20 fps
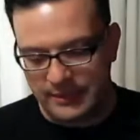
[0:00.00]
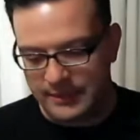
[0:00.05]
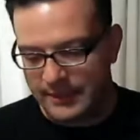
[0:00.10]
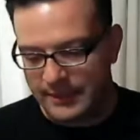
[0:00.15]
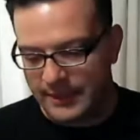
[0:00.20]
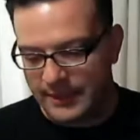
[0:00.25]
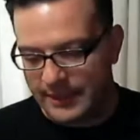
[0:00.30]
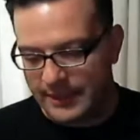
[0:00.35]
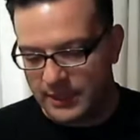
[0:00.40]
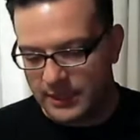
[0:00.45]

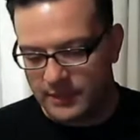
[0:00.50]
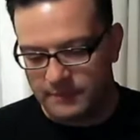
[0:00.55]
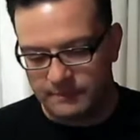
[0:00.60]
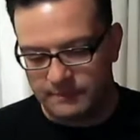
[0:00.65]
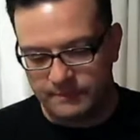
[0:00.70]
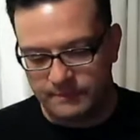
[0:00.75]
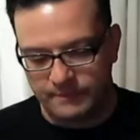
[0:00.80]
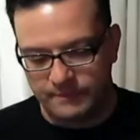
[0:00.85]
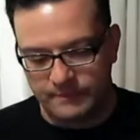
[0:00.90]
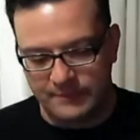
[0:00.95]

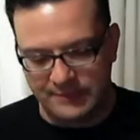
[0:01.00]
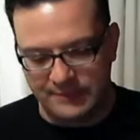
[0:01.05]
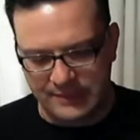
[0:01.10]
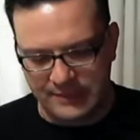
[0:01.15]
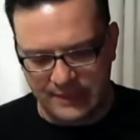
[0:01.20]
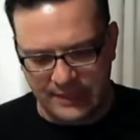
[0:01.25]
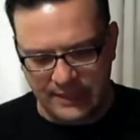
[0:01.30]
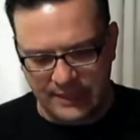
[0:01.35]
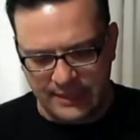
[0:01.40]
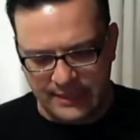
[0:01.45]

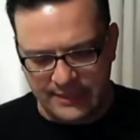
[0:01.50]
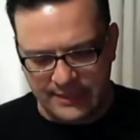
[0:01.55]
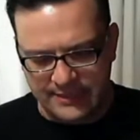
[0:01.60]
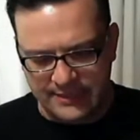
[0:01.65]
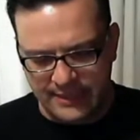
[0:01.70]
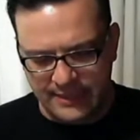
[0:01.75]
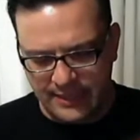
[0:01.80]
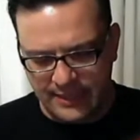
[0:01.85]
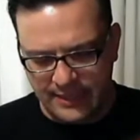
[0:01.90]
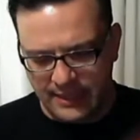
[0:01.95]
It's
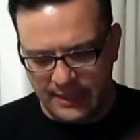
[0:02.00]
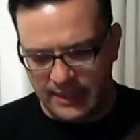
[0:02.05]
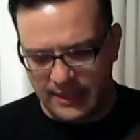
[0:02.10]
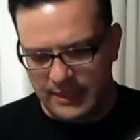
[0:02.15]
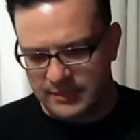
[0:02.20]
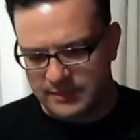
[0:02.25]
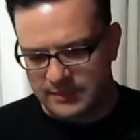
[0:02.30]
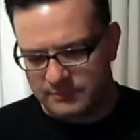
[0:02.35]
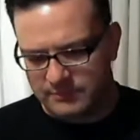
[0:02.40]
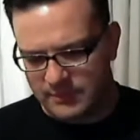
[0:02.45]

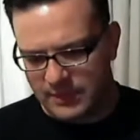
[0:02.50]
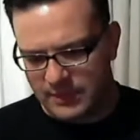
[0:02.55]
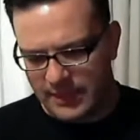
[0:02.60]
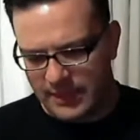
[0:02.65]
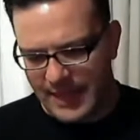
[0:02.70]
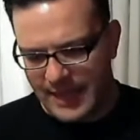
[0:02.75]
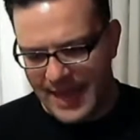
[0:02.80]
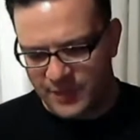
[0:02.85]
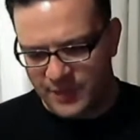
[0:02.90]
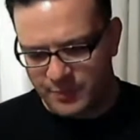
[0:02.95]

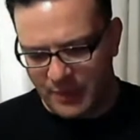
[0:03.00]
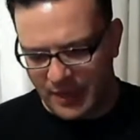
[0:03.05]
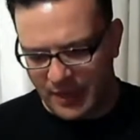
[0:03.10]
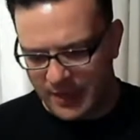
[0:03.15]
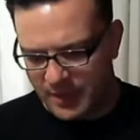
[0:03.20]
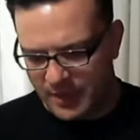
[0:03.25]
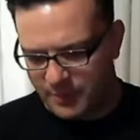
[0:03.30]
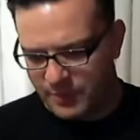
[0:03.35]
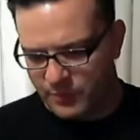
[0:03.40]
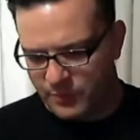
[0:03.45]
an ash
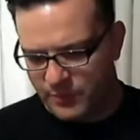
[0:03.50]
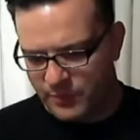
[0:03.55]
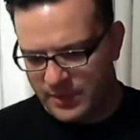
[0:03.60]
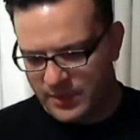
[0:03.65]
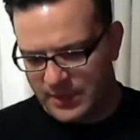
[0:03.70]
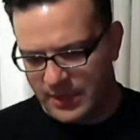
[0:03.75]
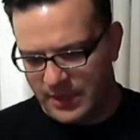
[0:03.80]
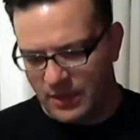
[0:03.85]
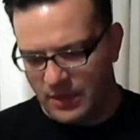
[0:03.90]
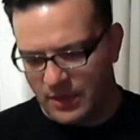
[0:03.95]
body, but
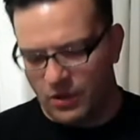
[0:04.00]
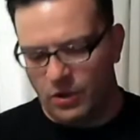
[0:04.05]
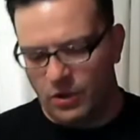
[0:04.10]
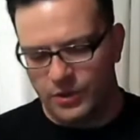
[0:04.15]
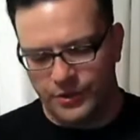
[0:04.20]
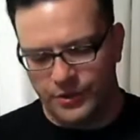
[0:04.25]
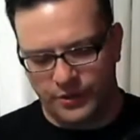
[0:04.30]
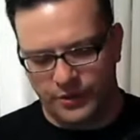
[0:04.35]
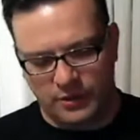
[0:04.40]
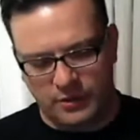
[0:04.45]
with the
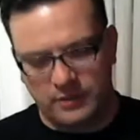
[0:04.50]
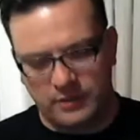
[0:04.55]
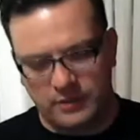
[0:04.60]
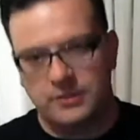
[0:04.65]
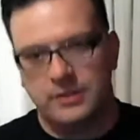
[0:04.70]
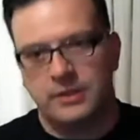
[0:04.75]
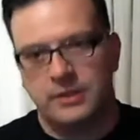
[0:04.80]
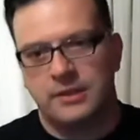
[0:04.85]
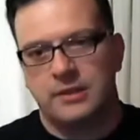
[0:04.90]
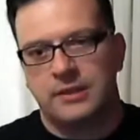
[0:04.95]
alder
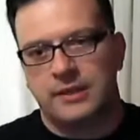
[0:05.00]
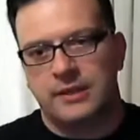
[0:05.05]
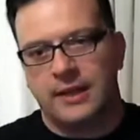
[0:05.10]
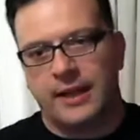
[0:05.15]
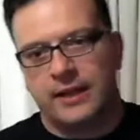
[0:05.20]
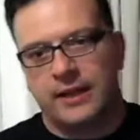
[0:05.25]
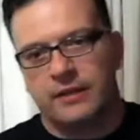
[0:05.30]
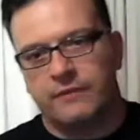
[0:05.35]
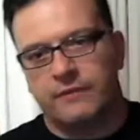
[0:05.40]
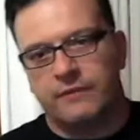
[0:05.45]

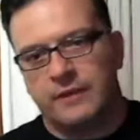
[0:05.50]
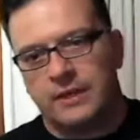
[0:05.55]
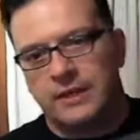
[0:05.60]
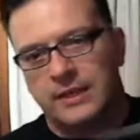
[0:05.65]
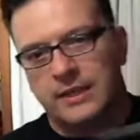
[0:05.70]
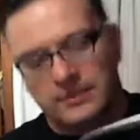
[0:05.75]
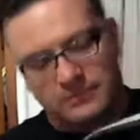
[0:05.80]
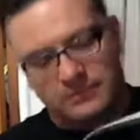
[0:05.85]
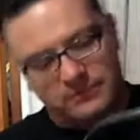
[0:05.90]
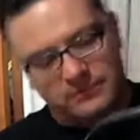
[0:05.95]
kind
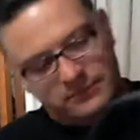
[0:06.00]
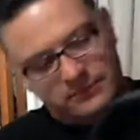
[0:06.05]
of